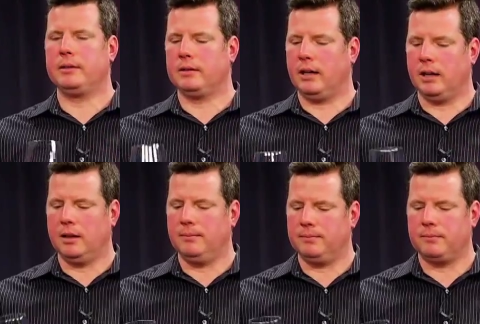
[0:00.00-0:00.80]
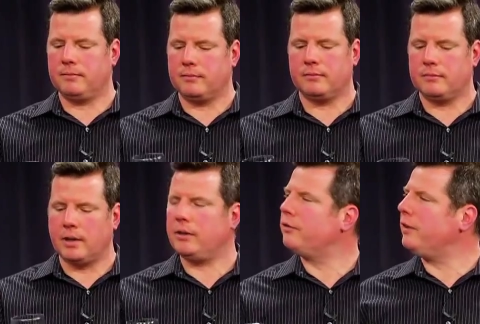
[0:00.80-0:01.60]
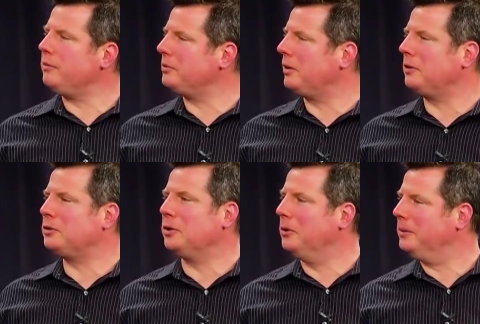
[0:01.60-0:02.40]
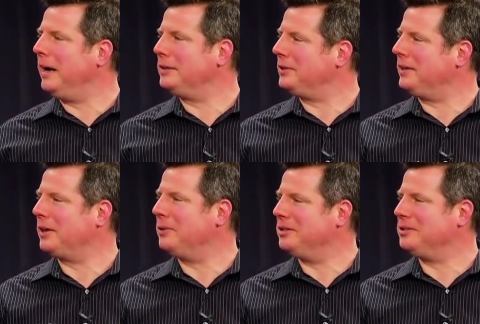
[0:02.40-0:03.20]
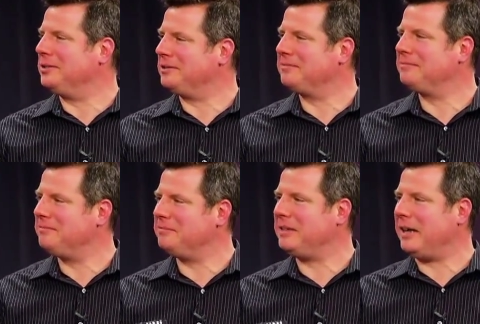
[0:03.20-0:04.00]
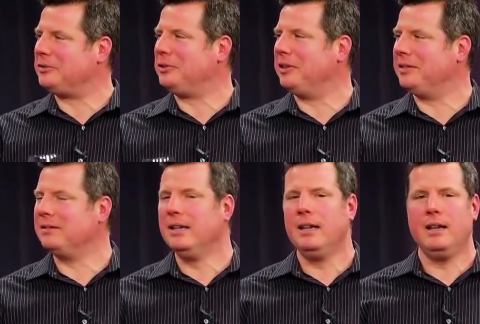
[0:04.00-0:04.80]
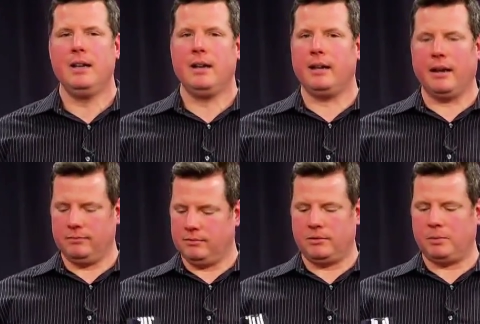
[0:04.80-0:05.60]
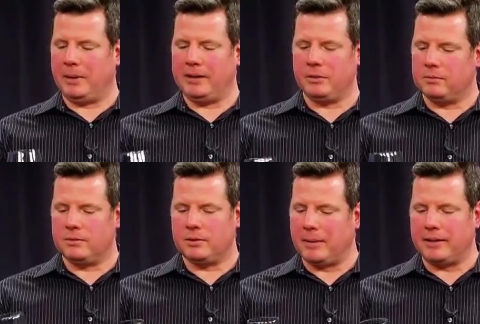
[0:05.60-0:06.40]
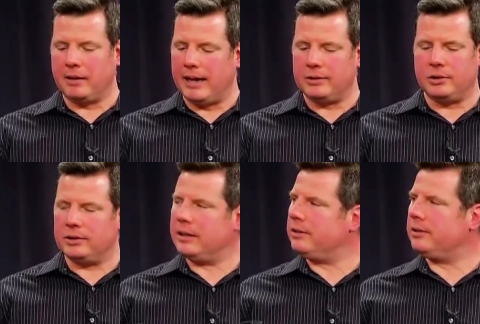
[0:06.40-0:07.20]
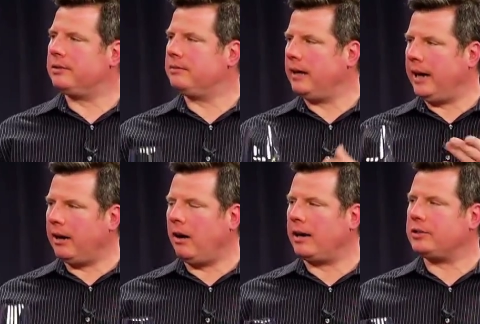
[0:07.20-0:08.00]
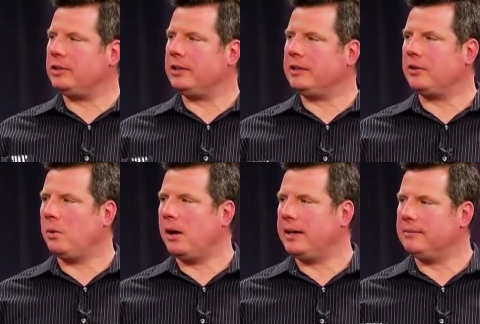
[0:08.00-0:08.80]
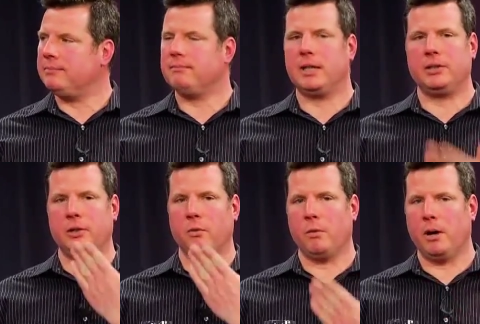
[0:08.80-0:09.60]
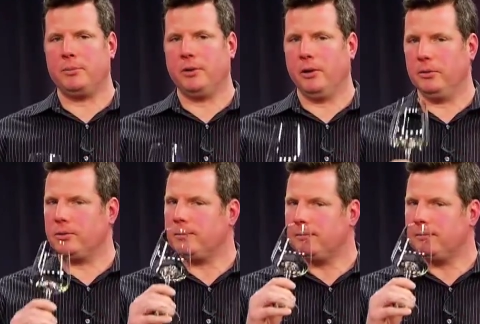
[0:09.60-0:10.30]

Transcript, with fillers: Um, yeah, your friend was on our show asking that question last year, and uh, spinning the spinning the glass just gets air, oxygen into the wine, gets the aroma up to your nose.